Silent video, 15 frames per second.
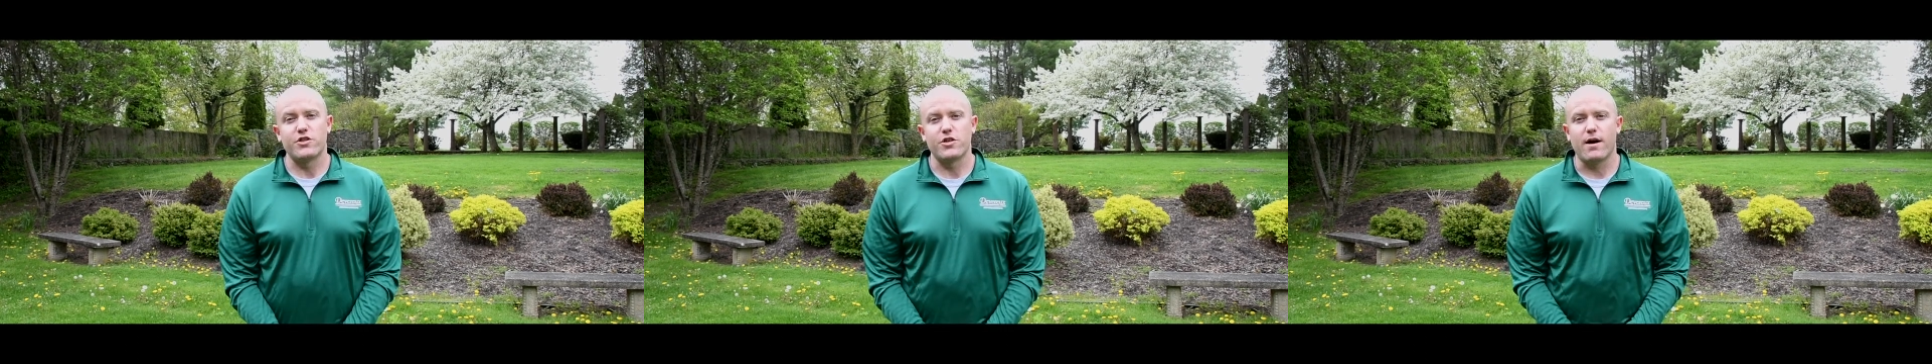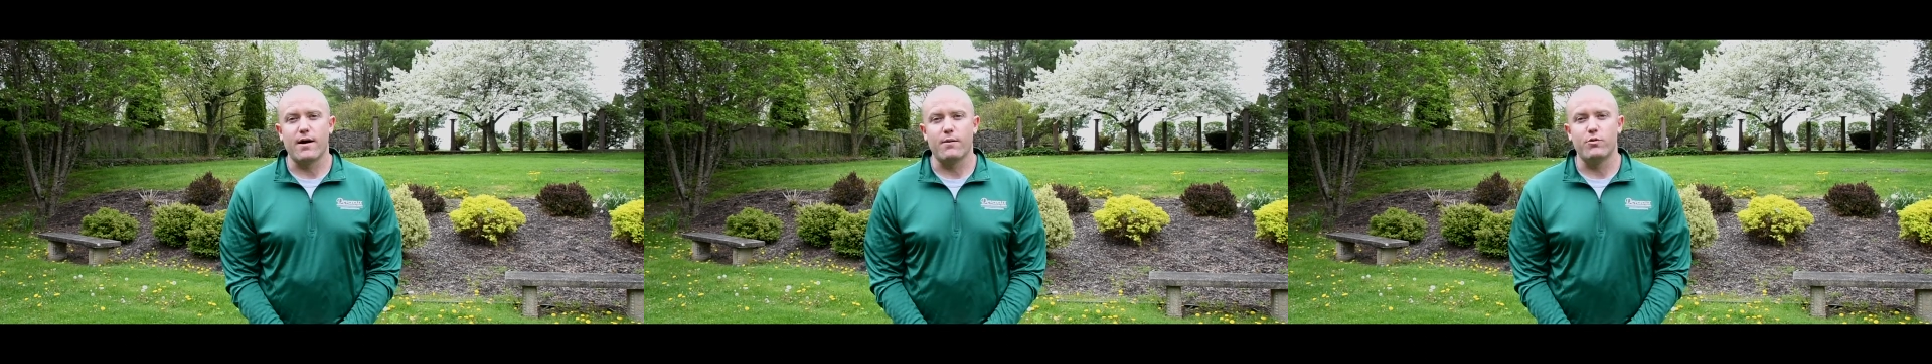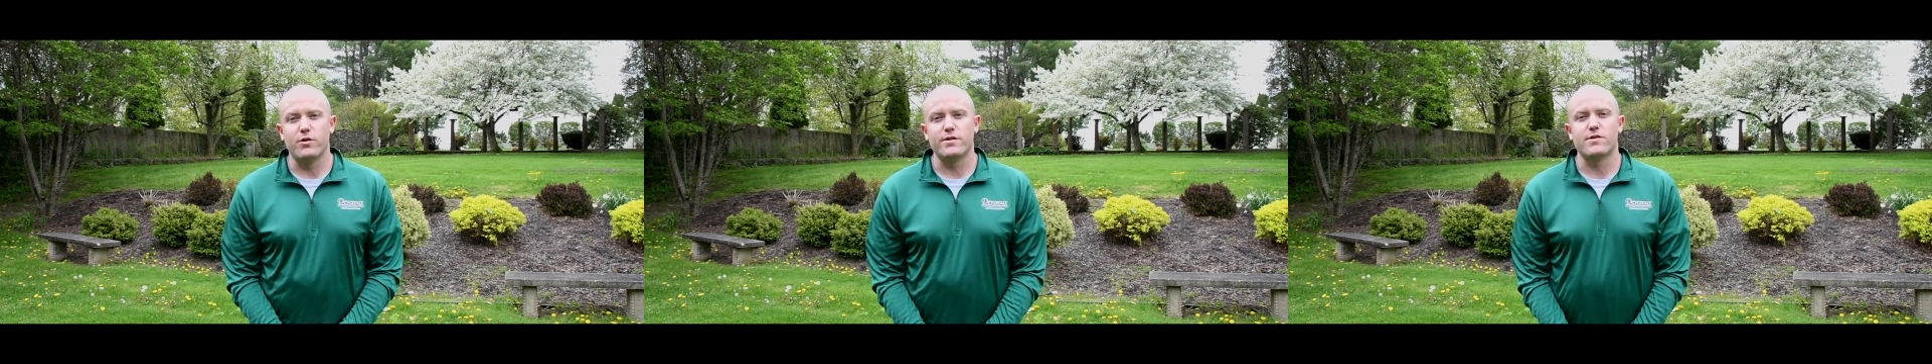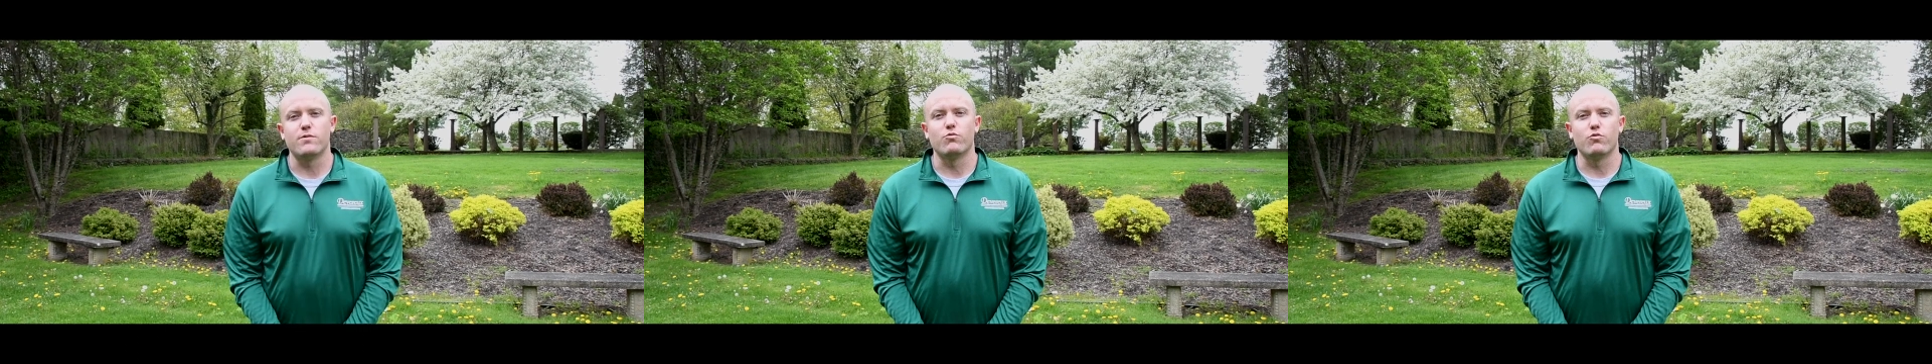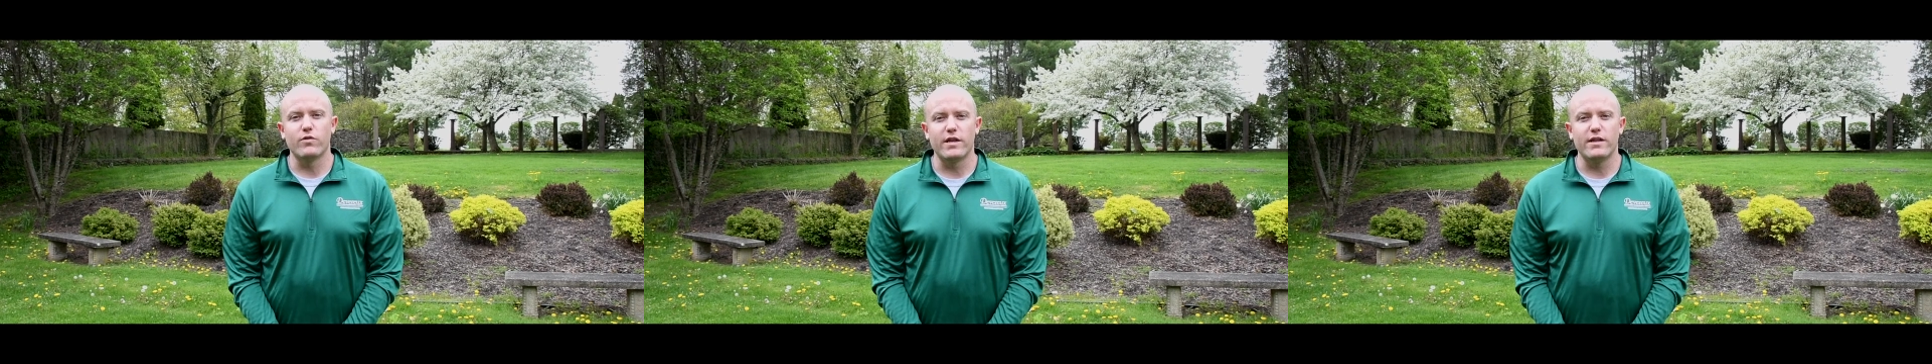job with
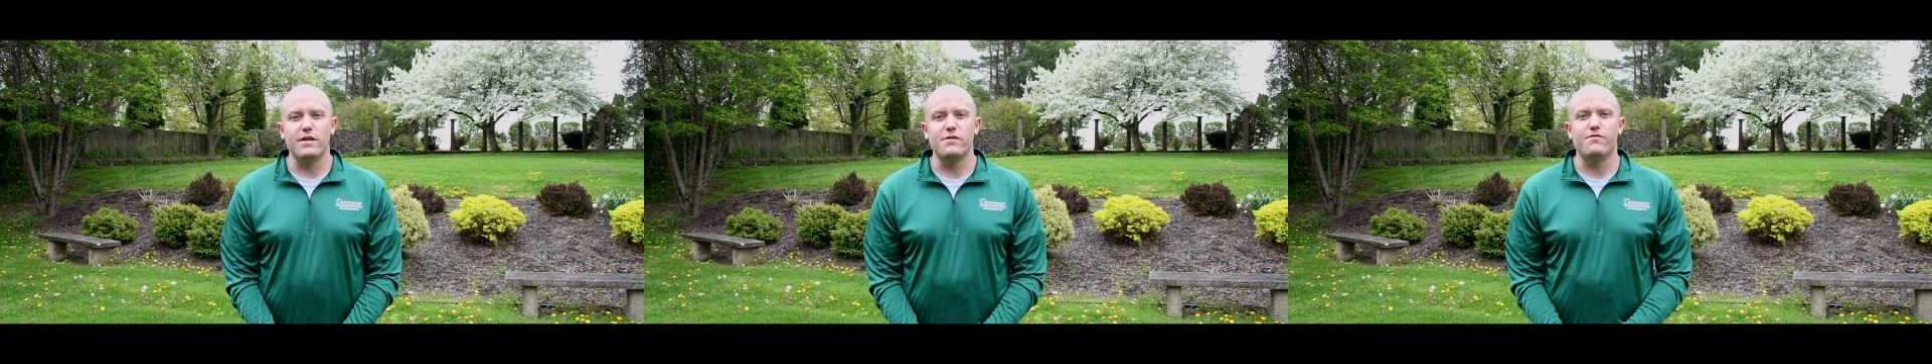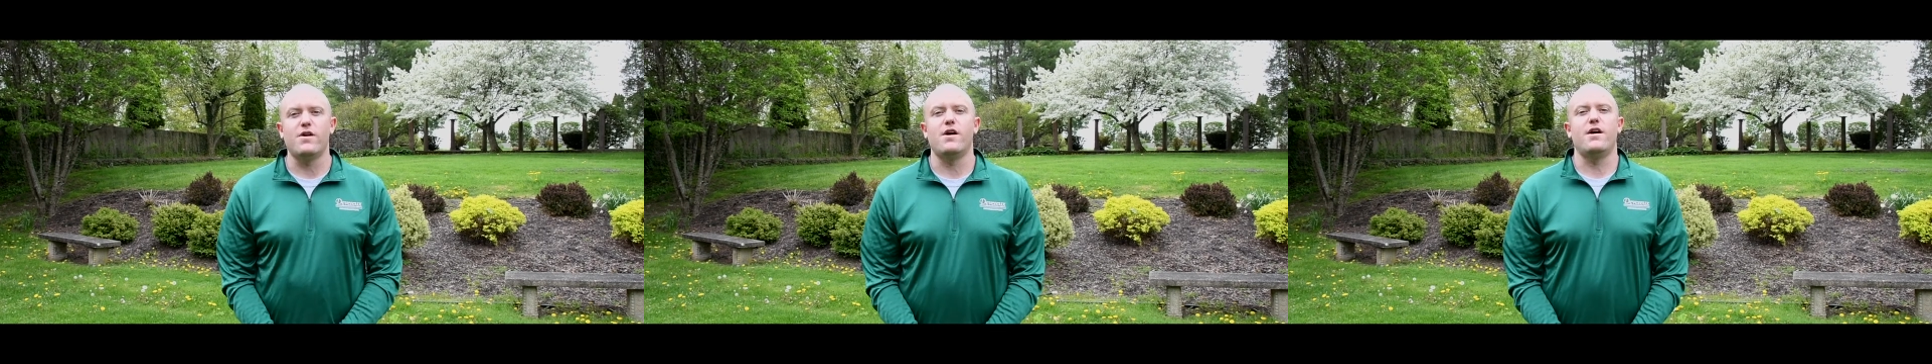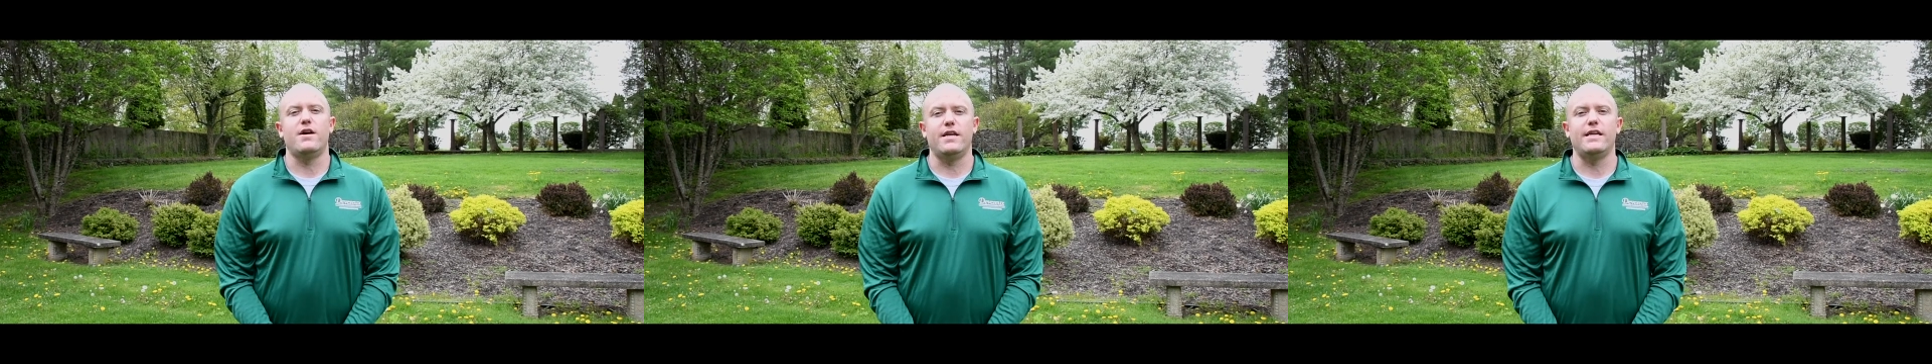some really fun,